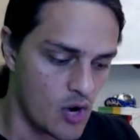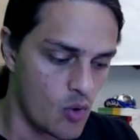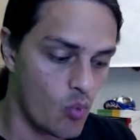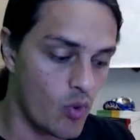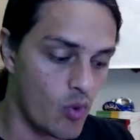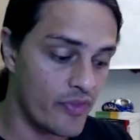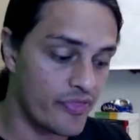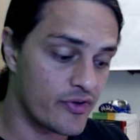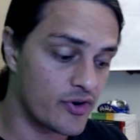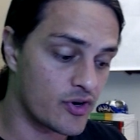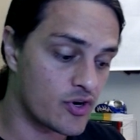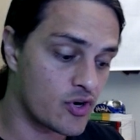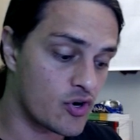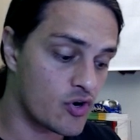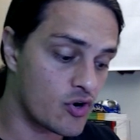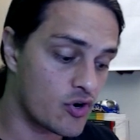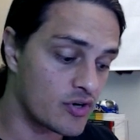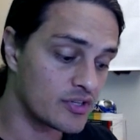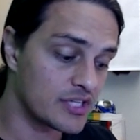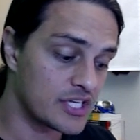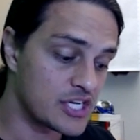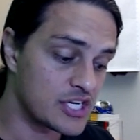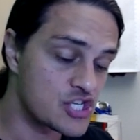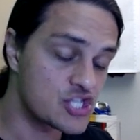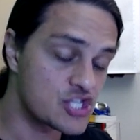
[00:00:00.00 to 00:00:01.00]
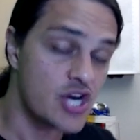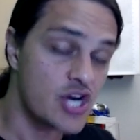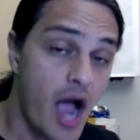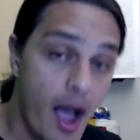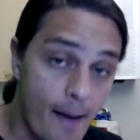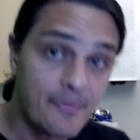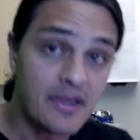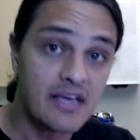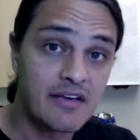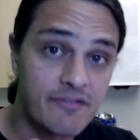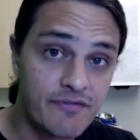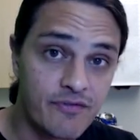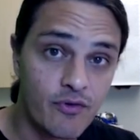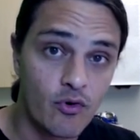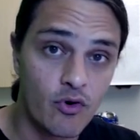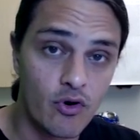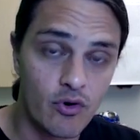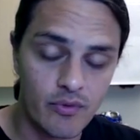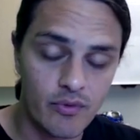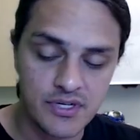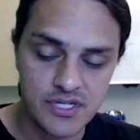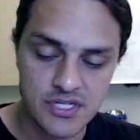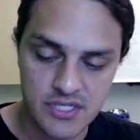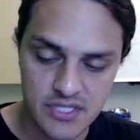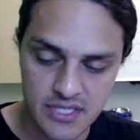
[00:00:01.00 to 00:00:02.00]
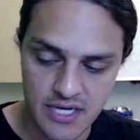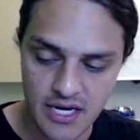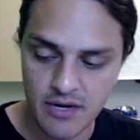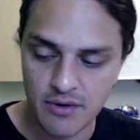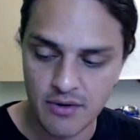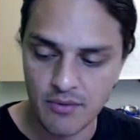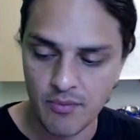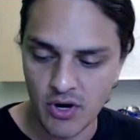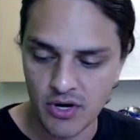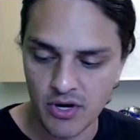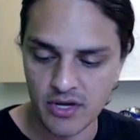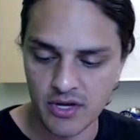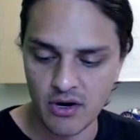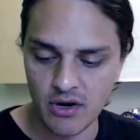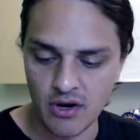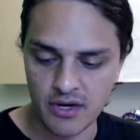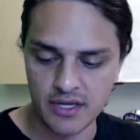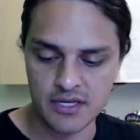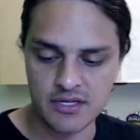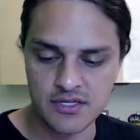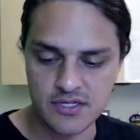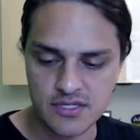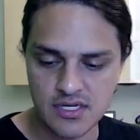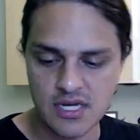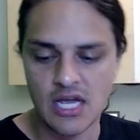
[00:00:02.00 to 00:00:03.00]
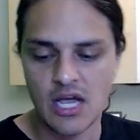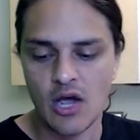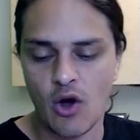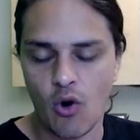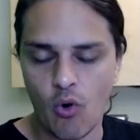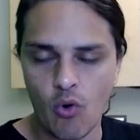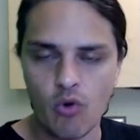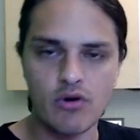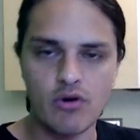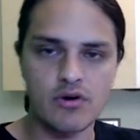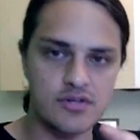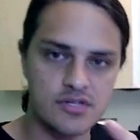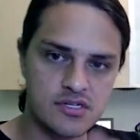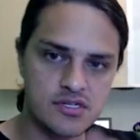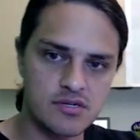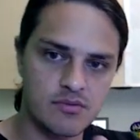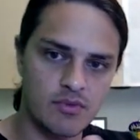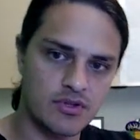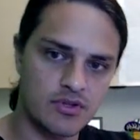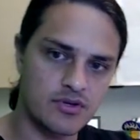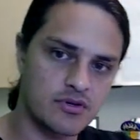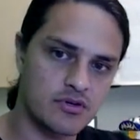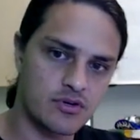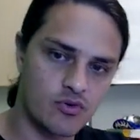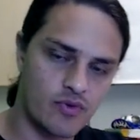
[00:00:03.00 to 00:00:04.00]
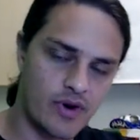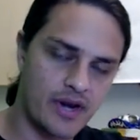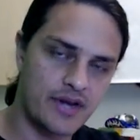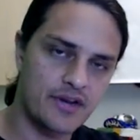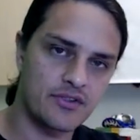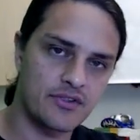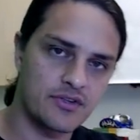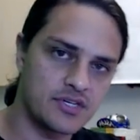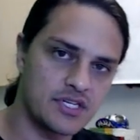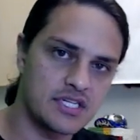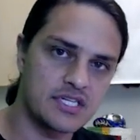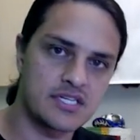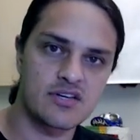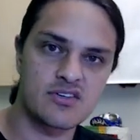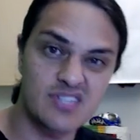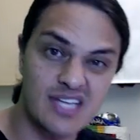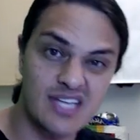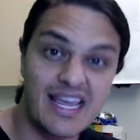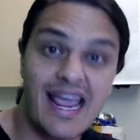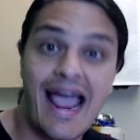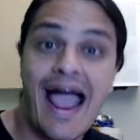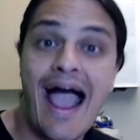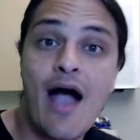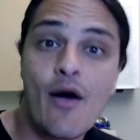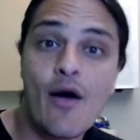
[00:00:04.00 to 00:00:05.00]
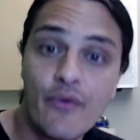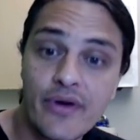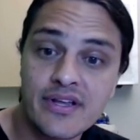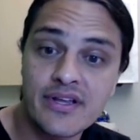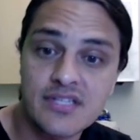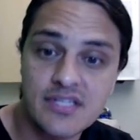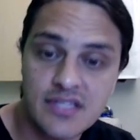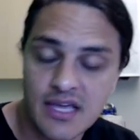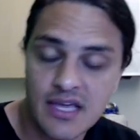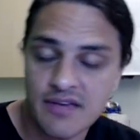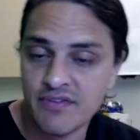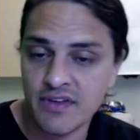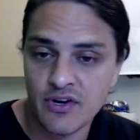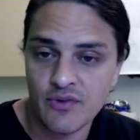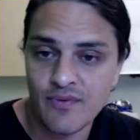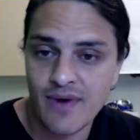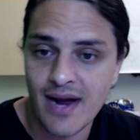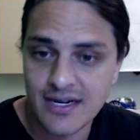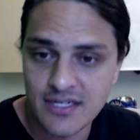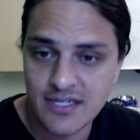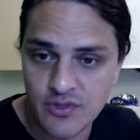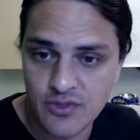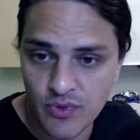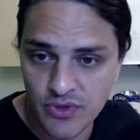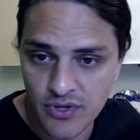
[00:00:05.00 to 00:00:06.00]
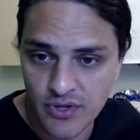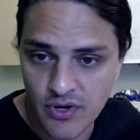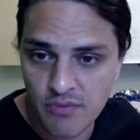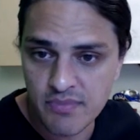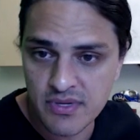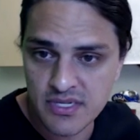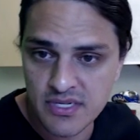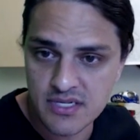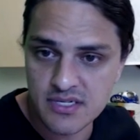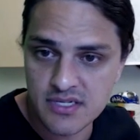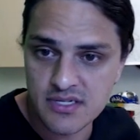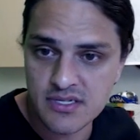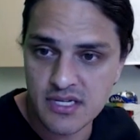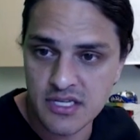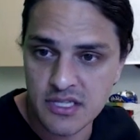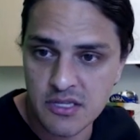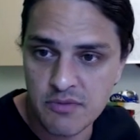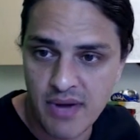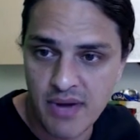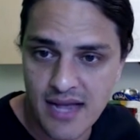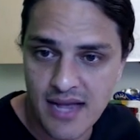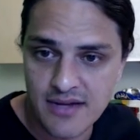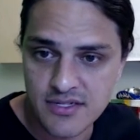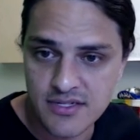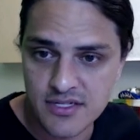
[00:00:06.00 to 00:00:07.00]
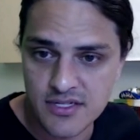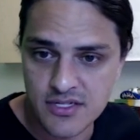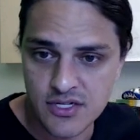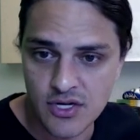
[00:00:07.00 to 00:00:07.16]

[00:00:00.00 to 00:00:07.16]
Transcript: what they're currently shopping for, which is an in-market audience, or some other granular details like how it is that they've interacted with our business in the past.